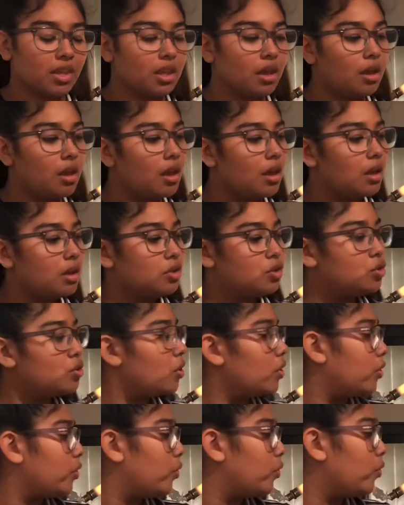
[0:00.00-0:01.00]

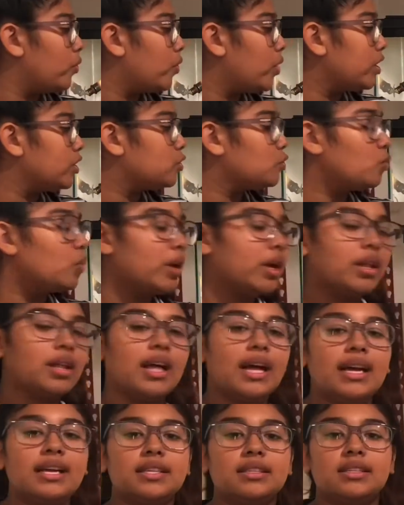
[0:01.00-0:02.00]
So as well
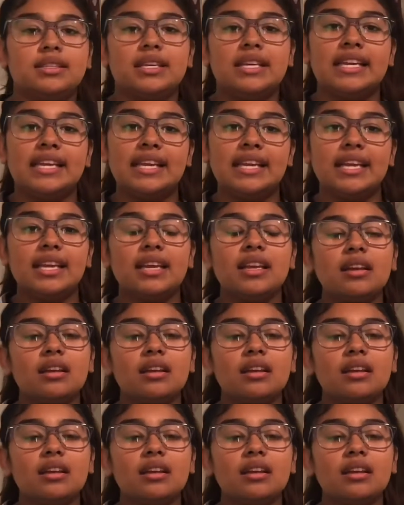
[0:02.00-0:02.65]
as heating,